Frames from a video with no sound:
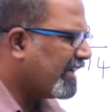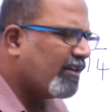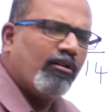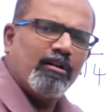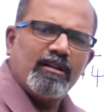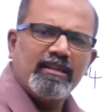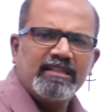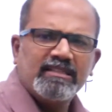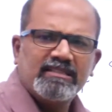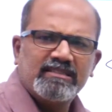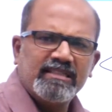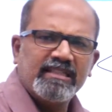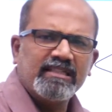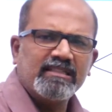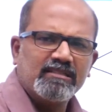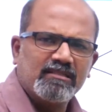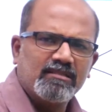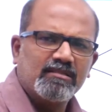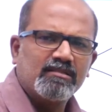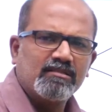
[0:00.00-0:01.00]
all these
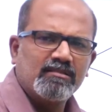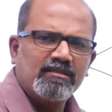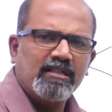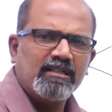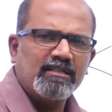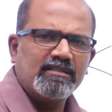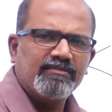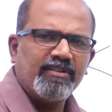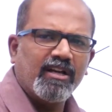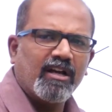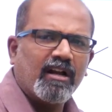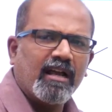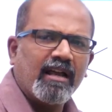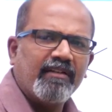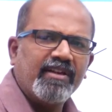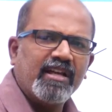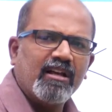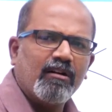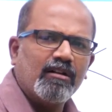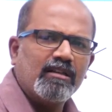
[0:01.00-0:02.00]
things. That is, we are
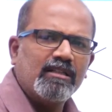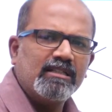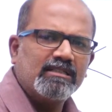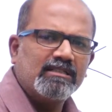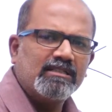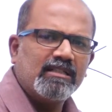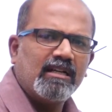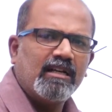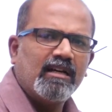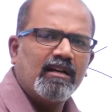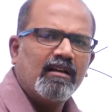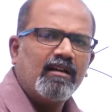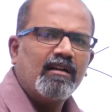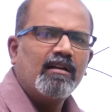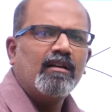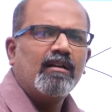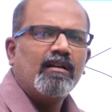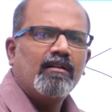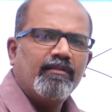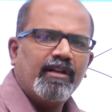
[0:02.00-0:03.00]
having all these
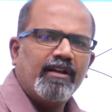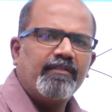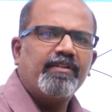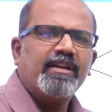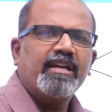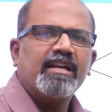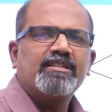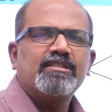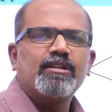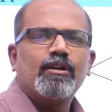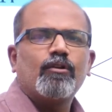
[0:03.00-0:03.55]
verification